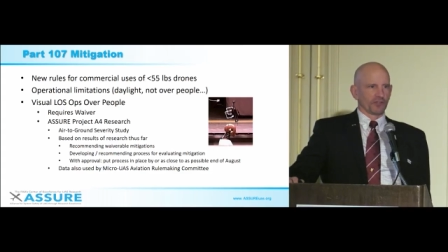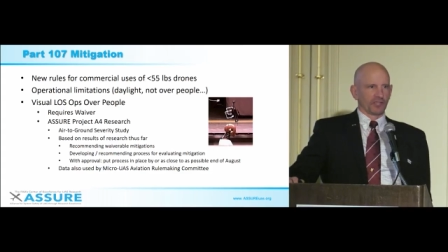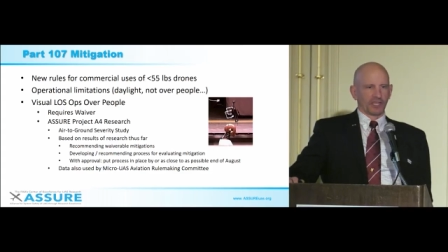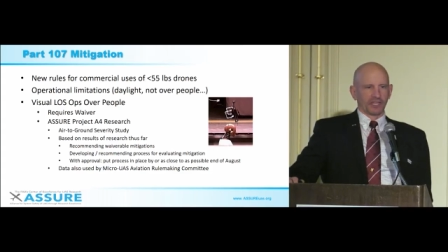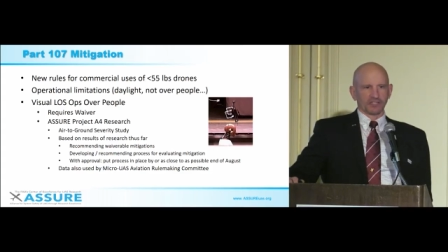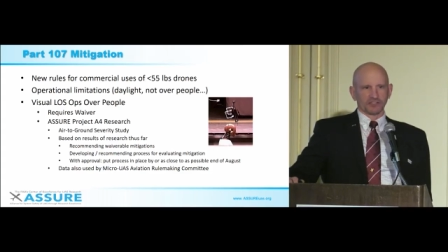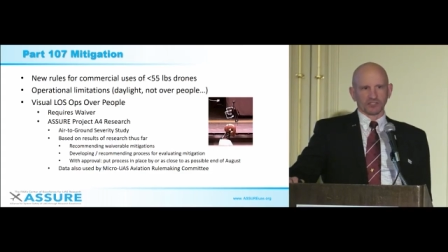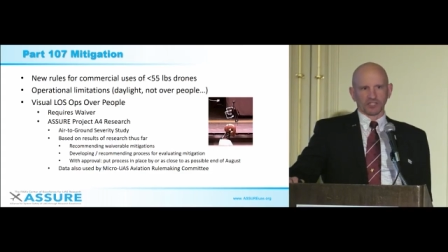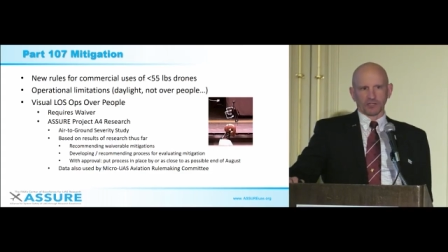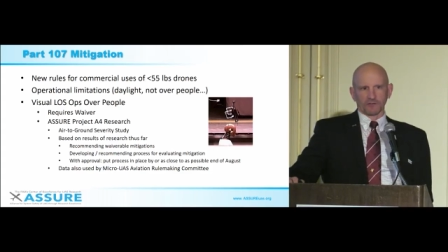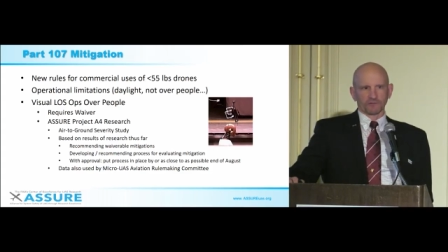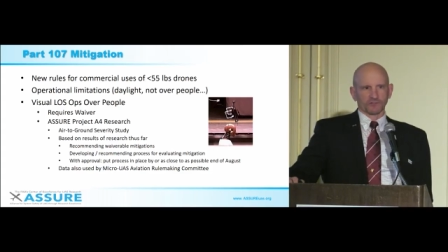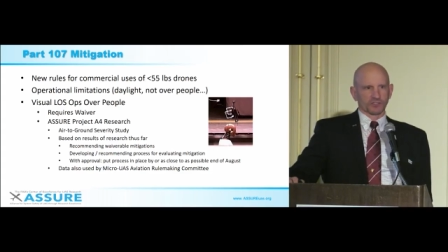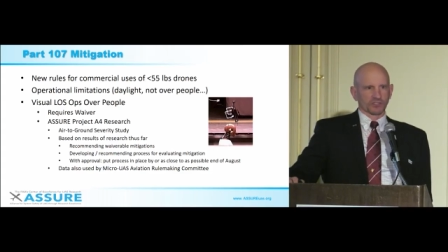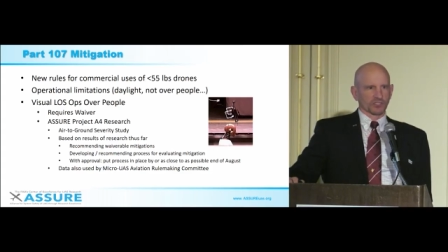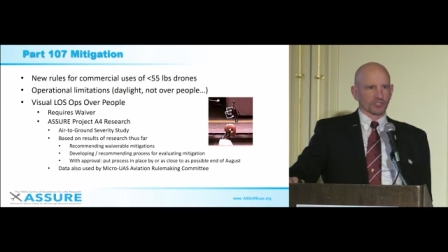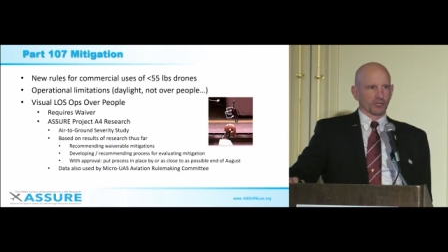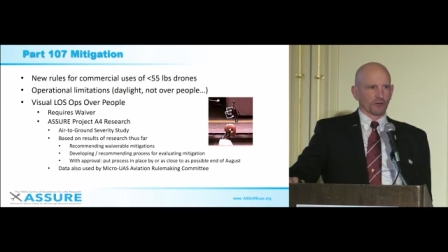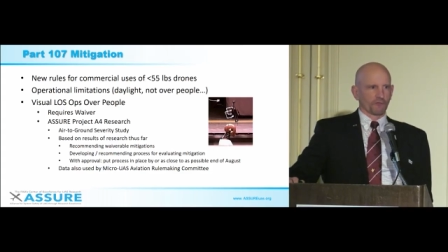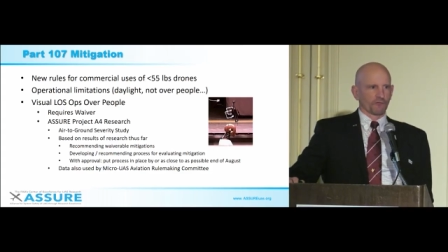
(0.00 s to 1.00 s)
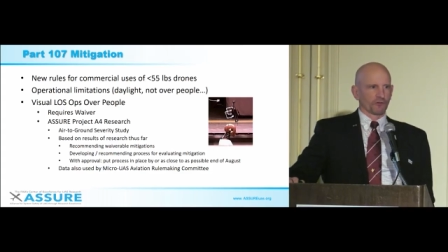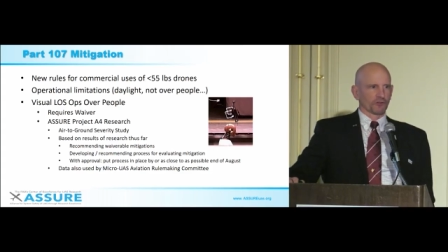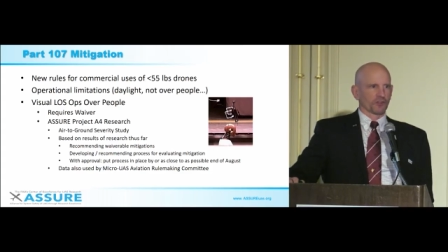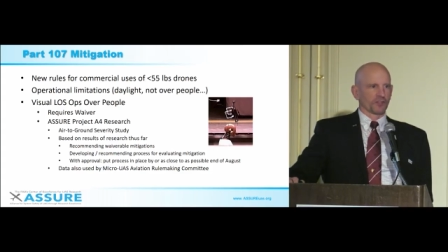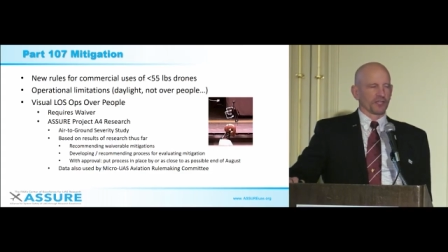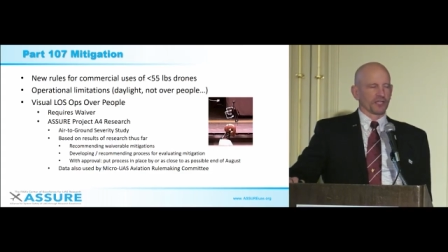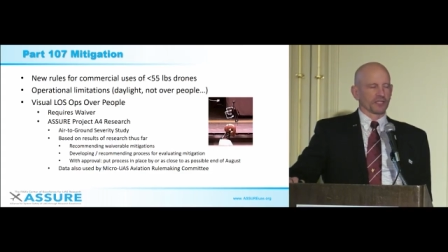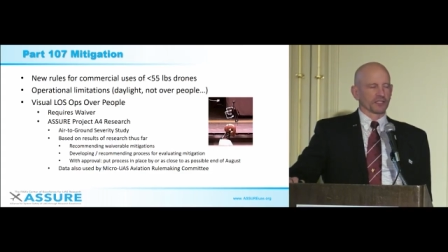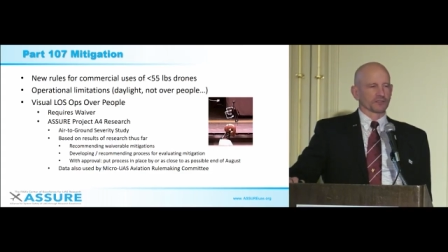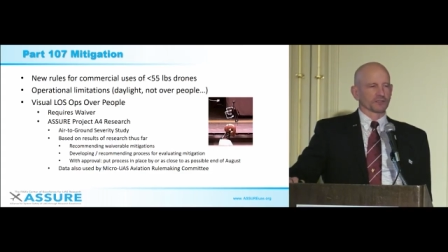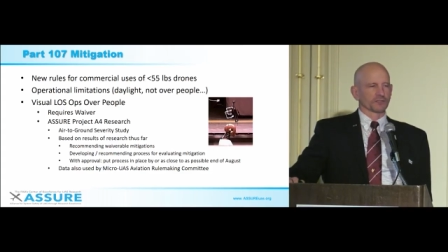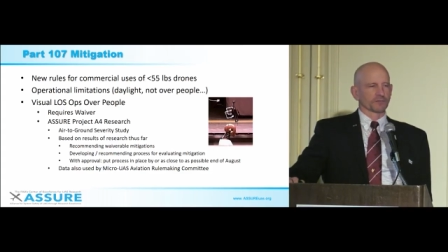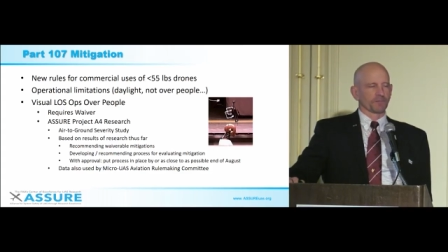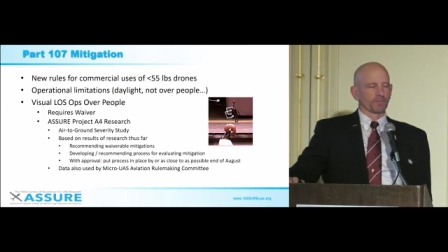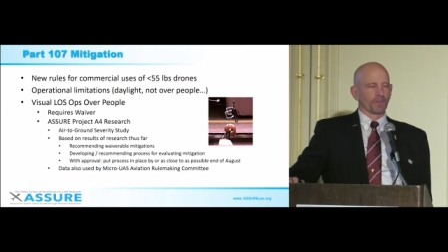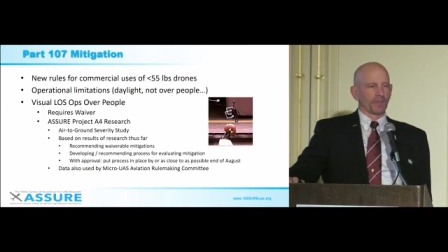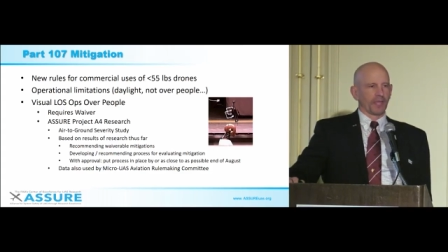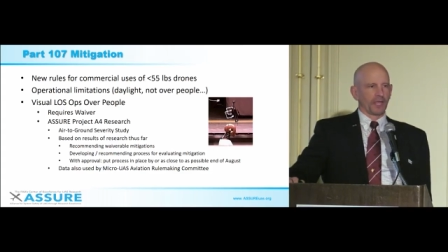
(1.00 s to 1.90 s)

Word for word: They self-discovered things,